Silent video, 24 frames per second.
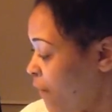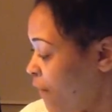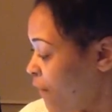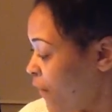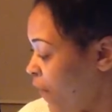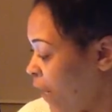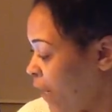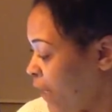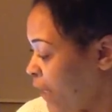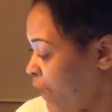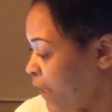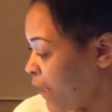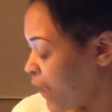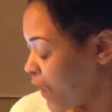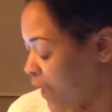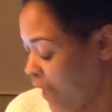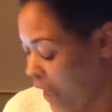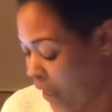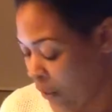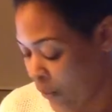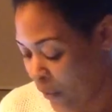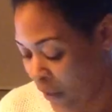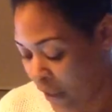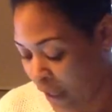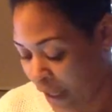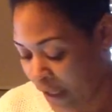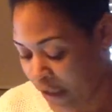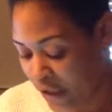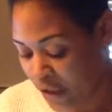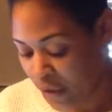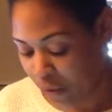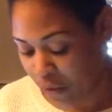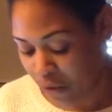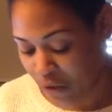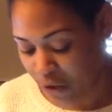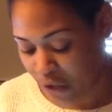Finally, I would like
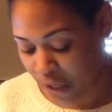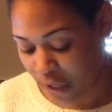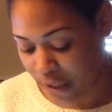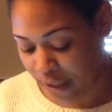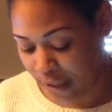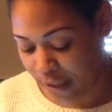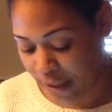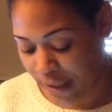to address